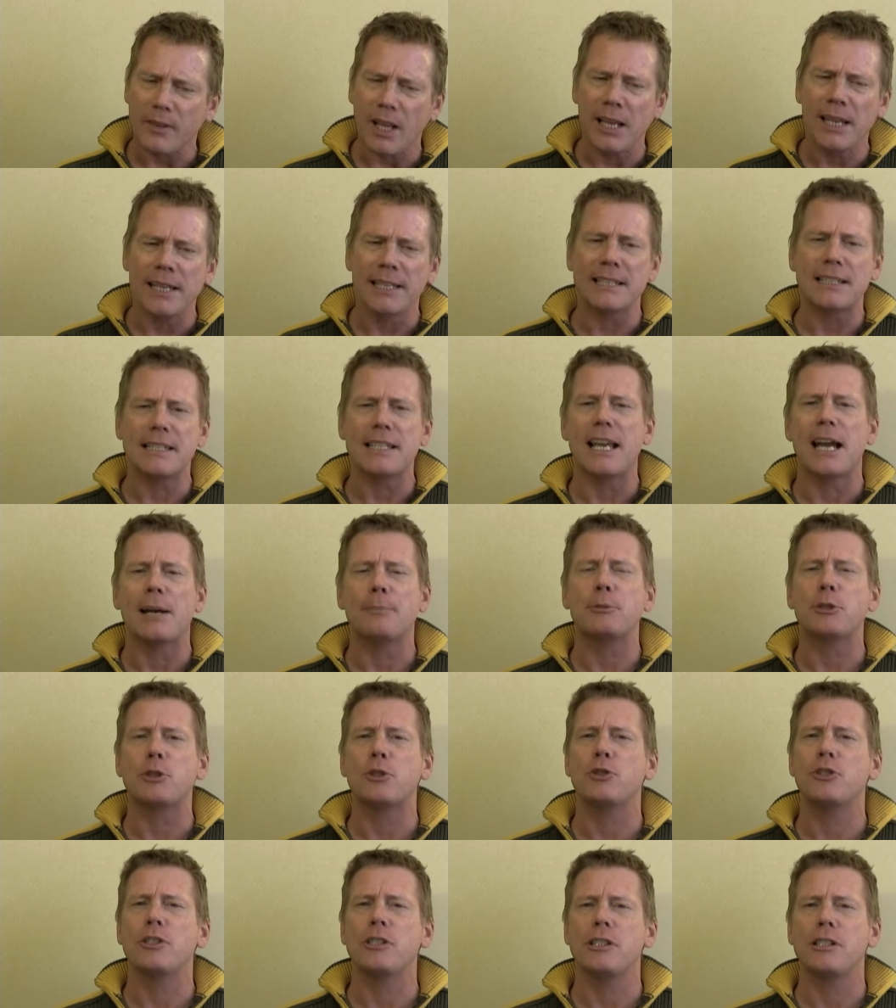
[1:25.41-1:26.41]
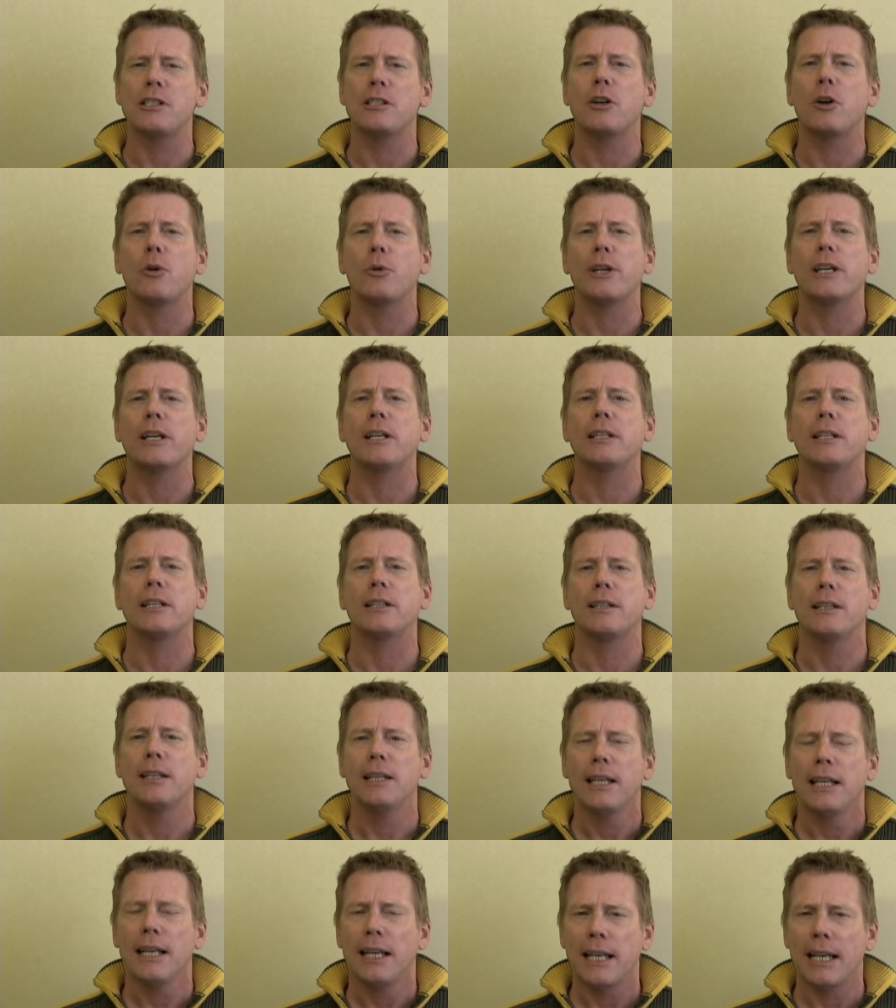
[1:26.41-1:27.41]
I get the opportunity to go
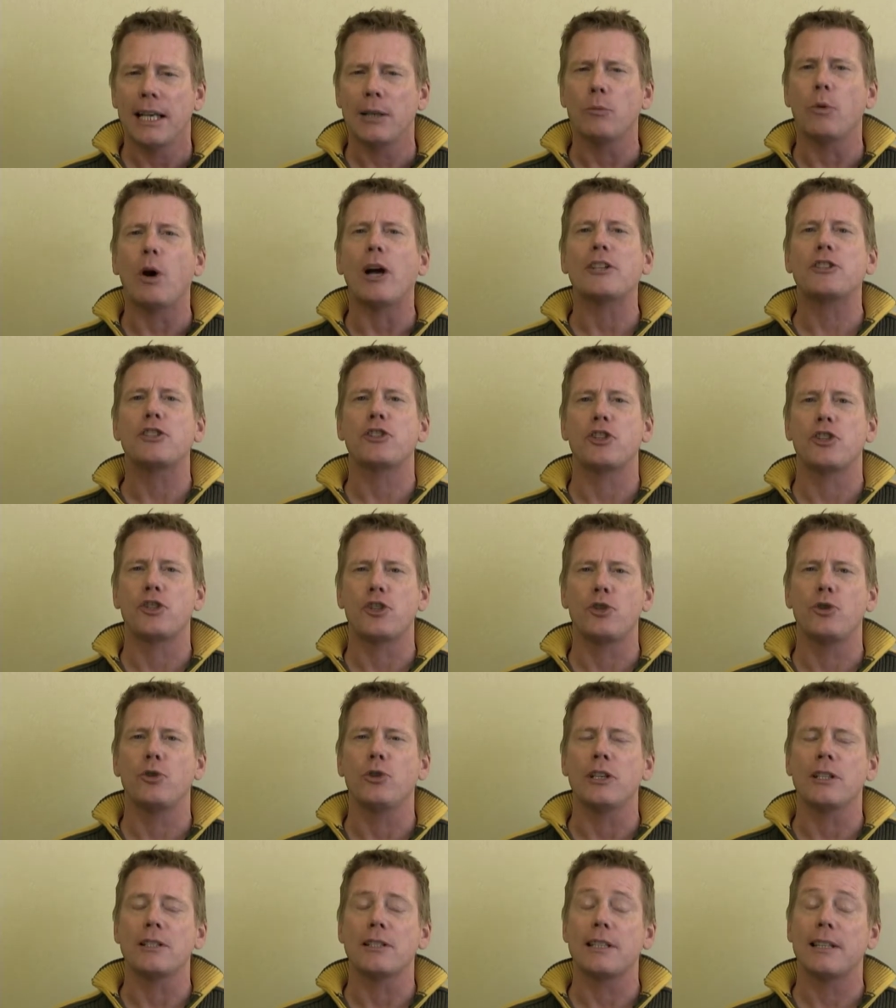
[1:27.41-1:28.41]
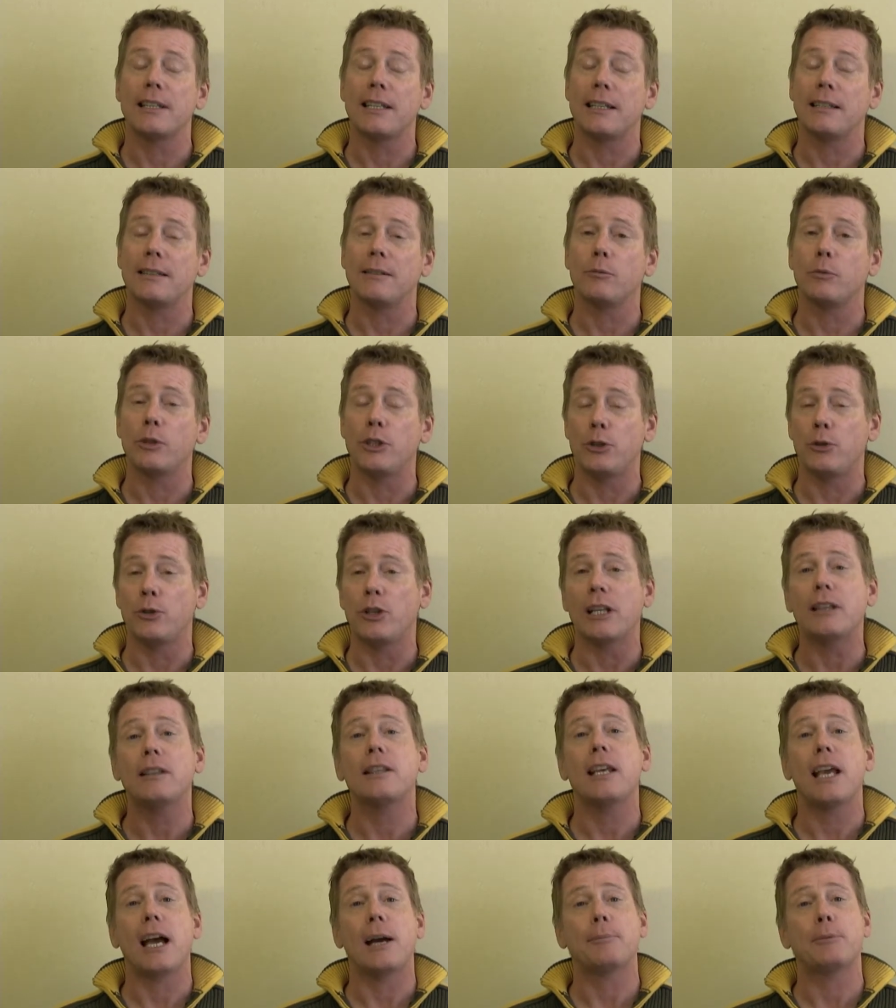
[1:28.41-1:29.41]
in and watch the students. And then when you
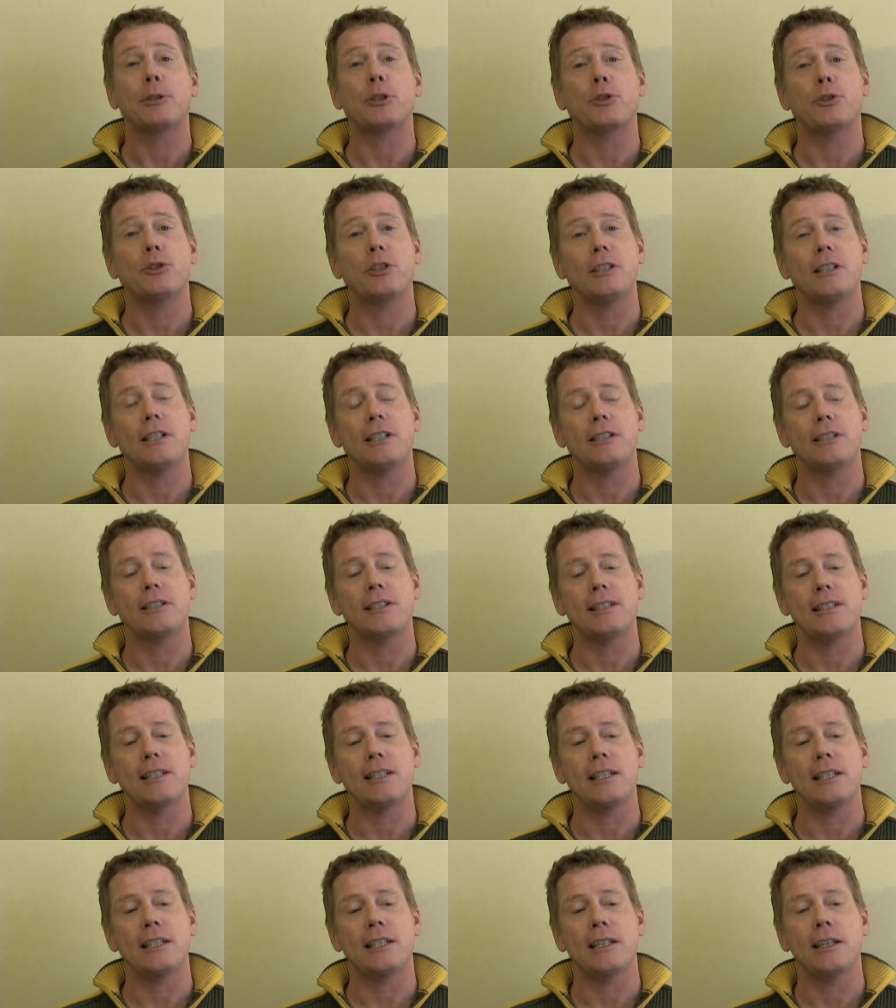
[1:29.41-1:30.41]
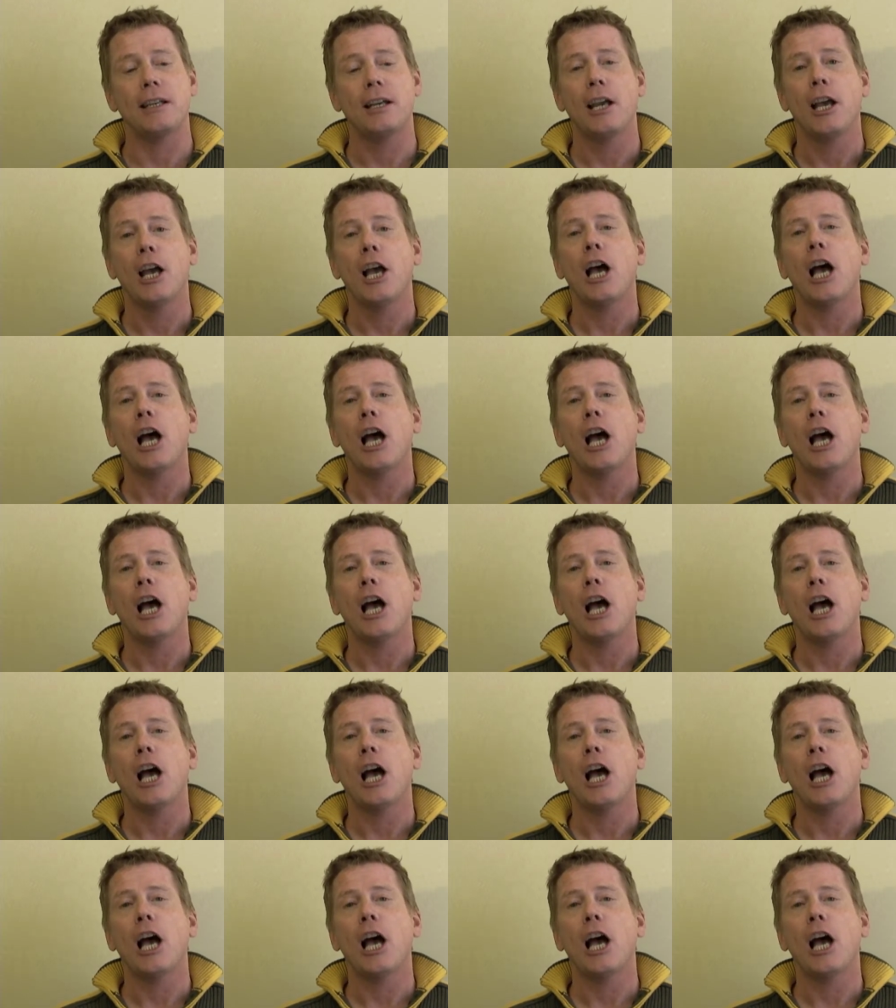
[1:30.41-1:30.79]
get the opportunity to see